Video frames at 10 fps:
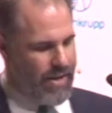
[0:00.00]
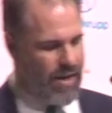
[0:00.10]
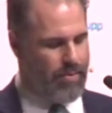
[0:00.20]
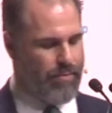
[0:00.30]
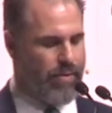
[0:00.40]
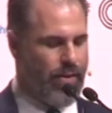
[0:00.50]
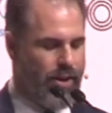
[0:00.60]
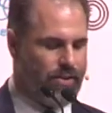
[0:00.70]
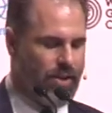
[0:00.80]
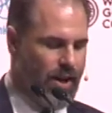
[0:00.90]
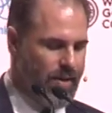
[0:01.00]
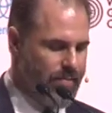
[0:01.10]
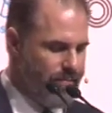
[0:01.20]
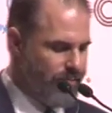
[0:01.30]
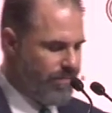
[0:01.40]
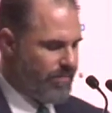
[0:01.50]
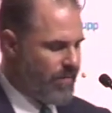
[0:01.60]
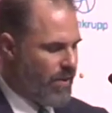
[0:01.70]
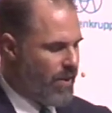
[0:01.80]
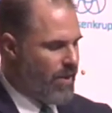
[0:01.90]
Indaba for the first time.
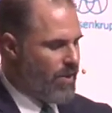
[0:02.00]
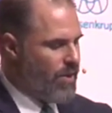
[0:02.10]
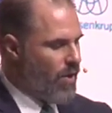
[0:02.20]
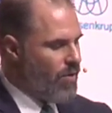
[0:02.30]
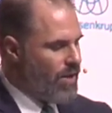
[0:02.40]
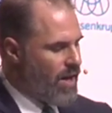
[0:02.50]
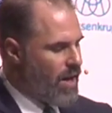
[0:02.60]
Not only